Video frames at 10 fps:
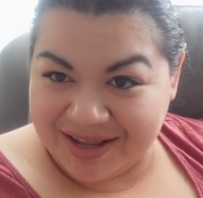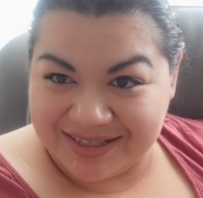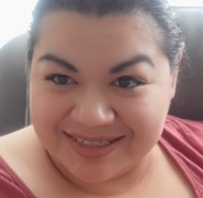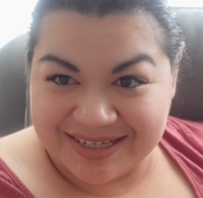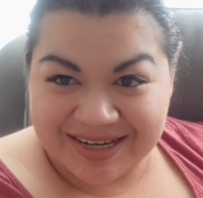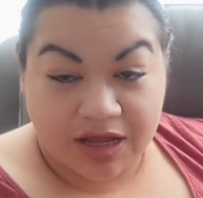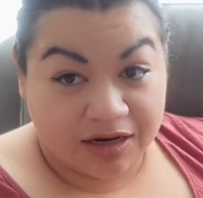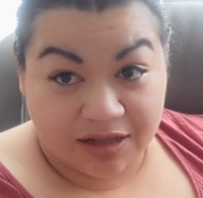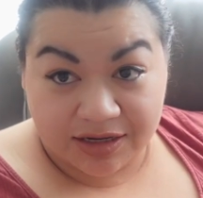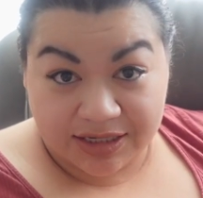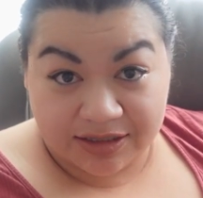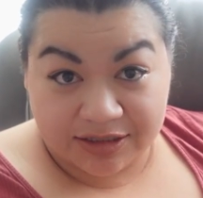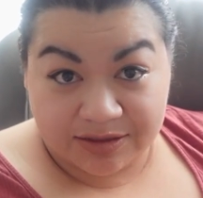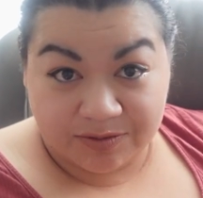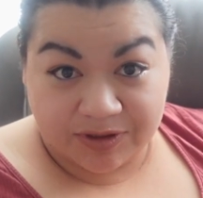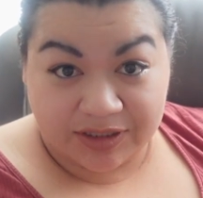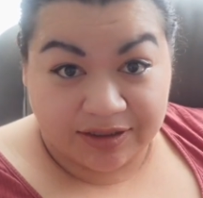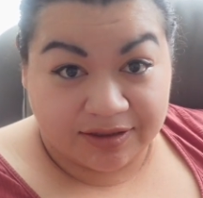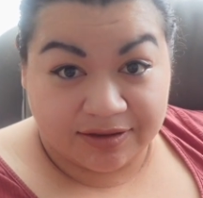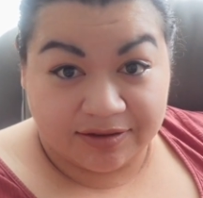but got a lot done this
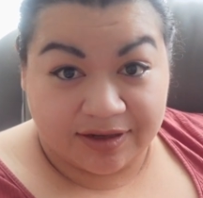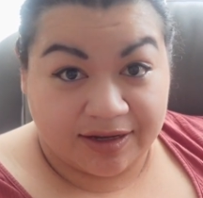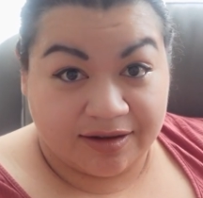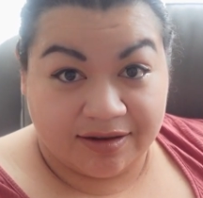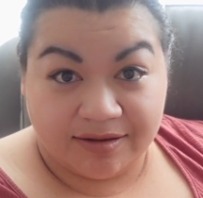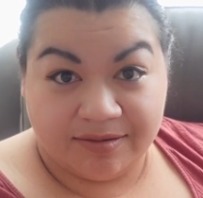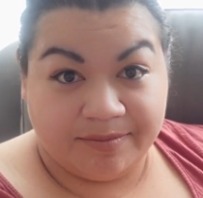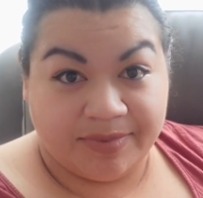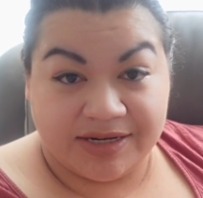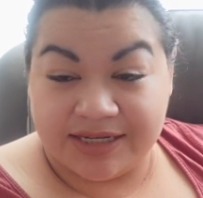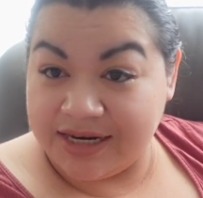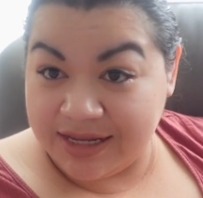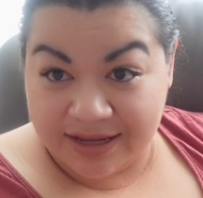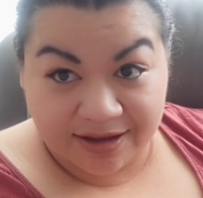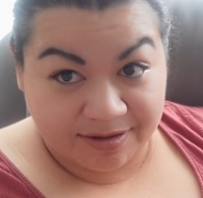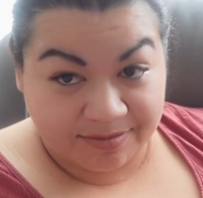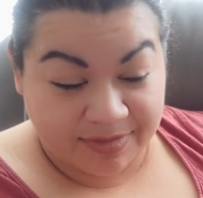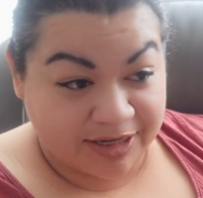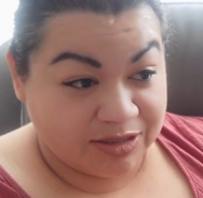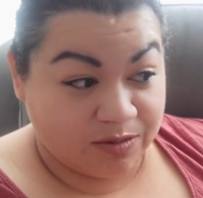morning. Like by 10 a.m.,
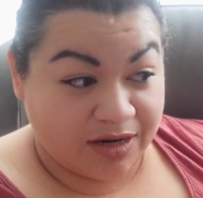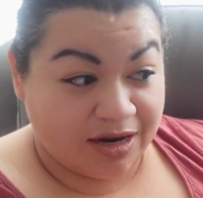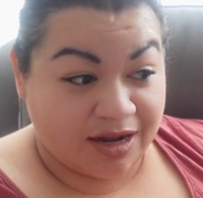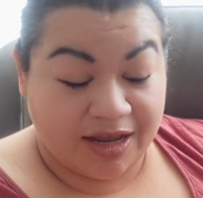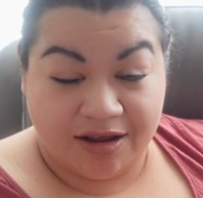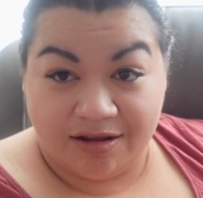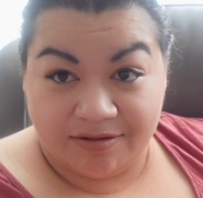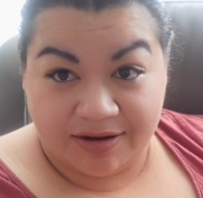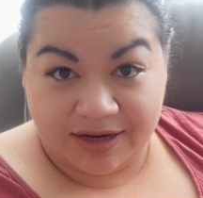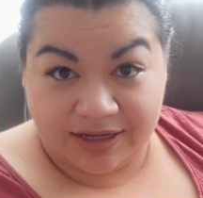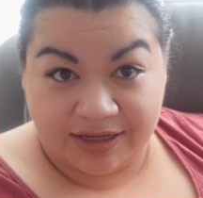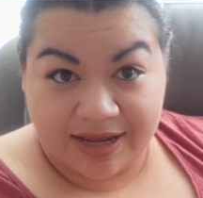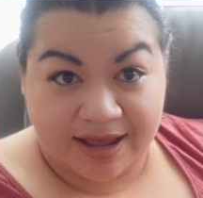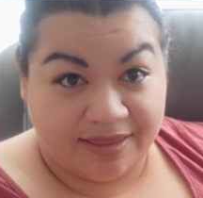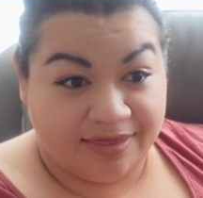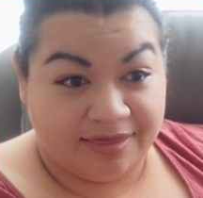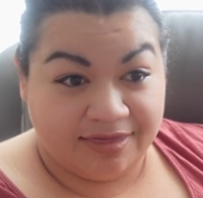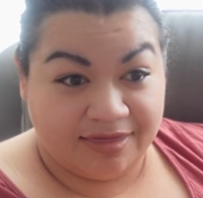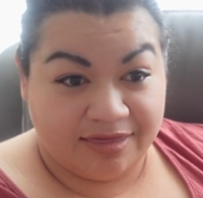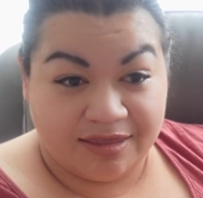I swear, I already had,
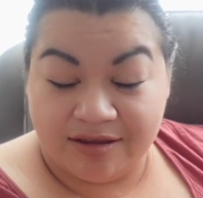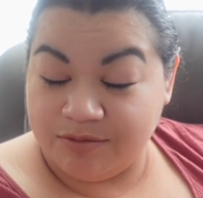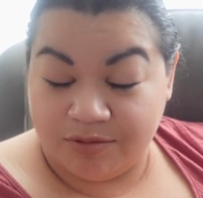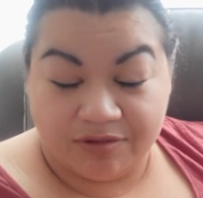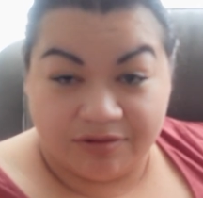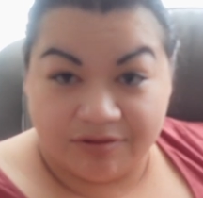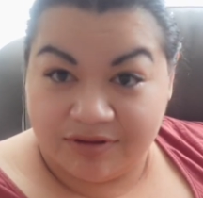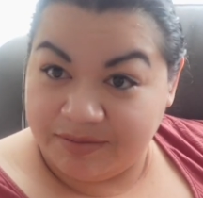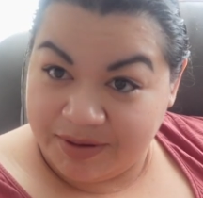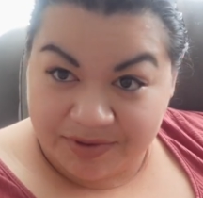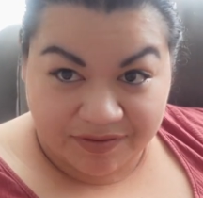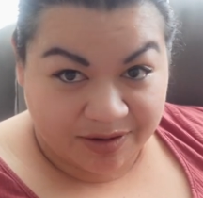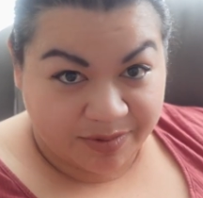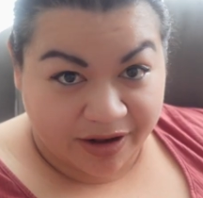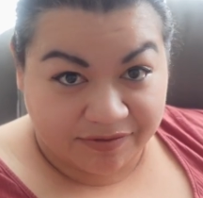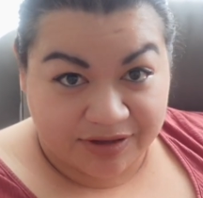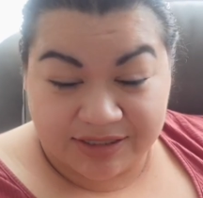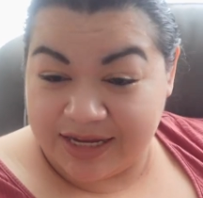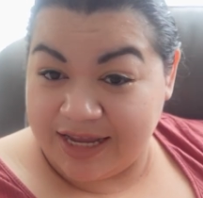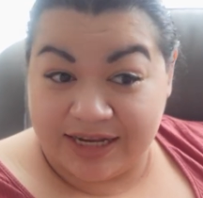well, the baby fed
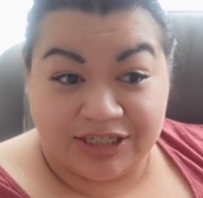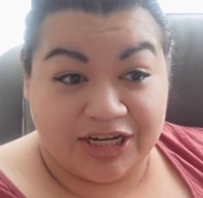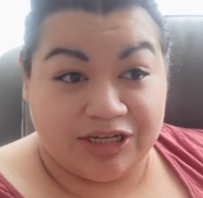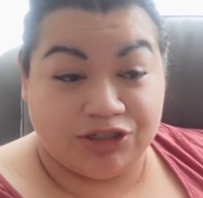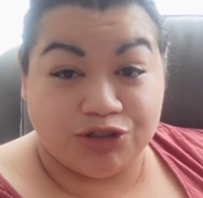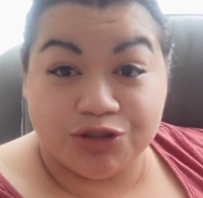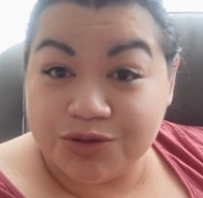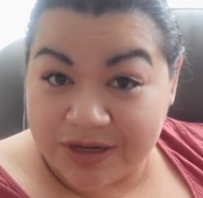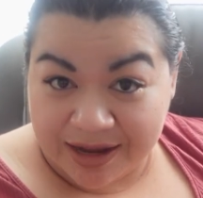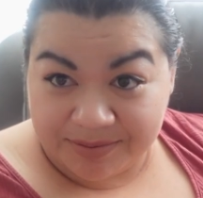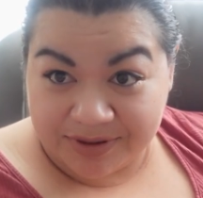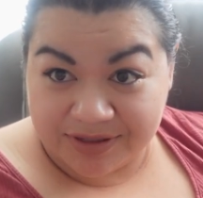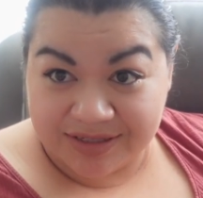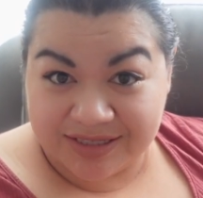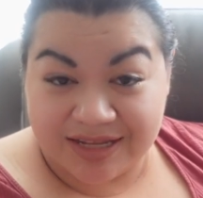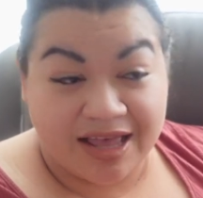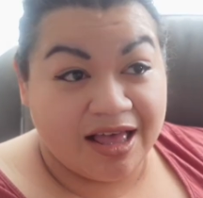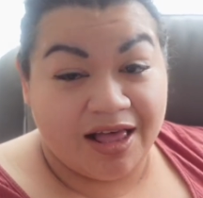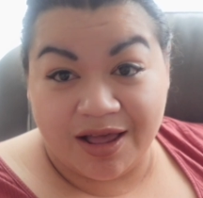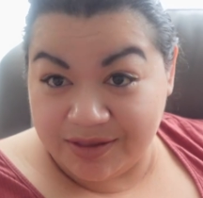breakfast. I had changed two diapers,
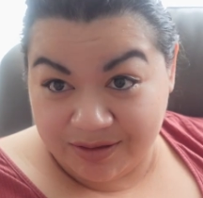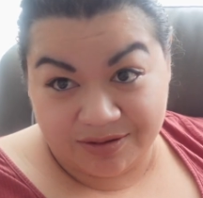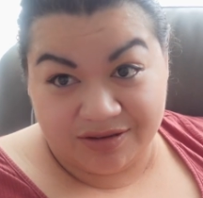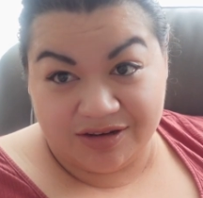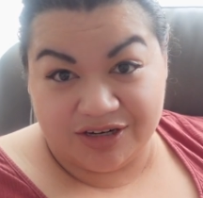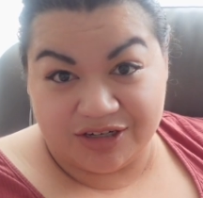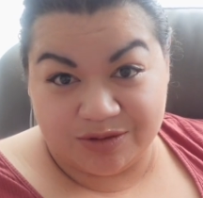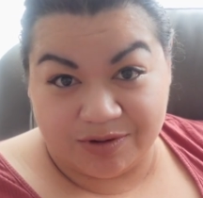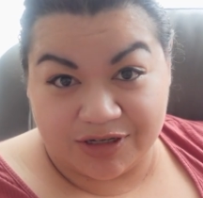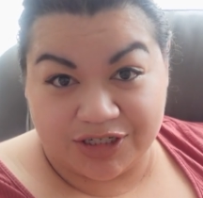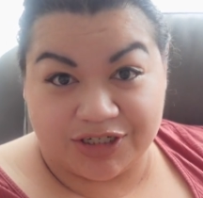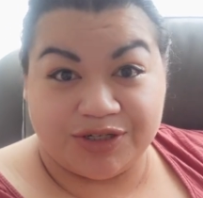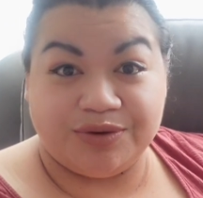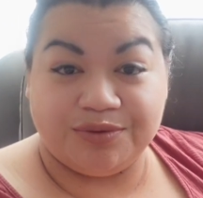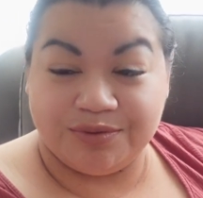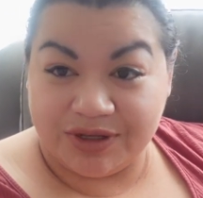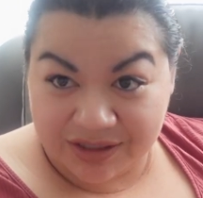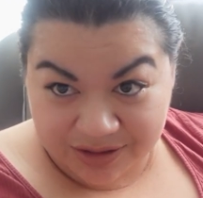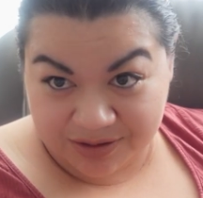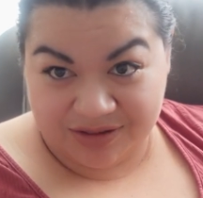unloaded the dishwasher,
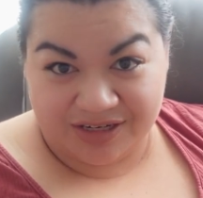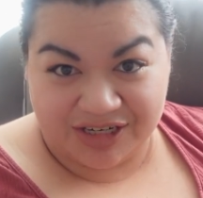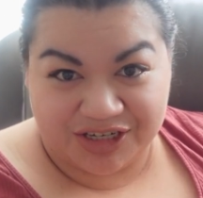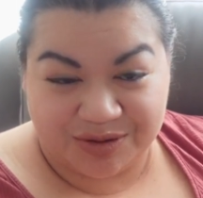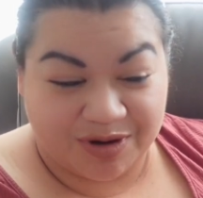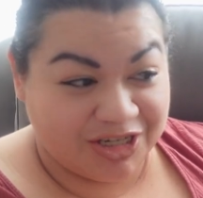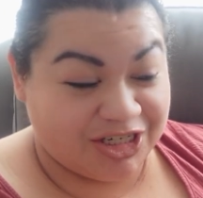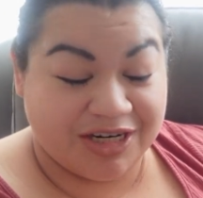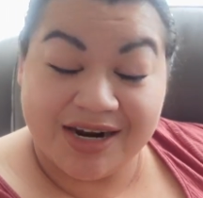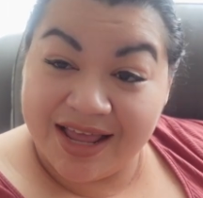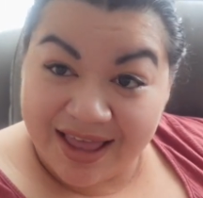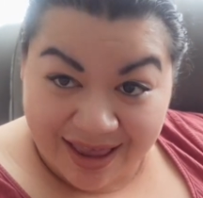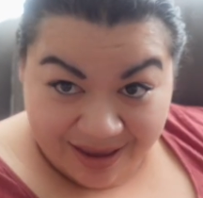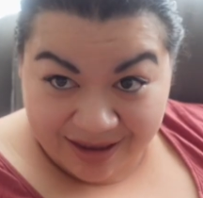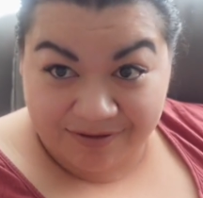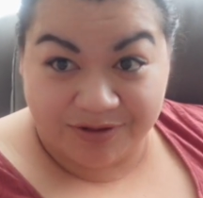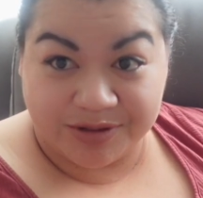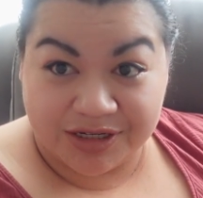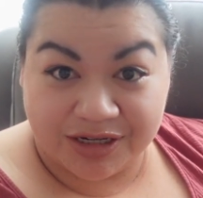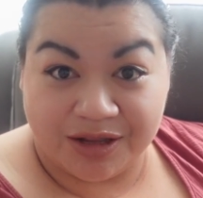reloaded the dishwasher, and
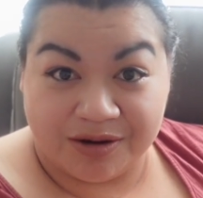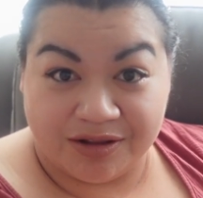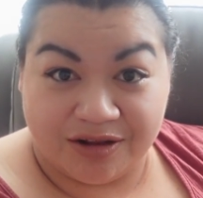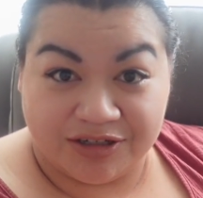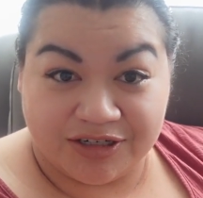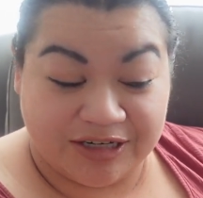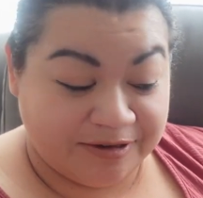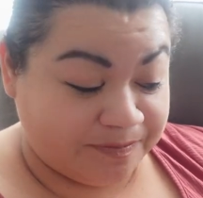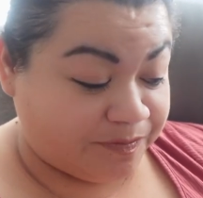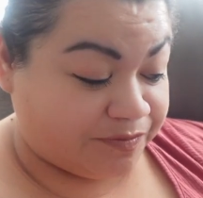folded a load of laundry.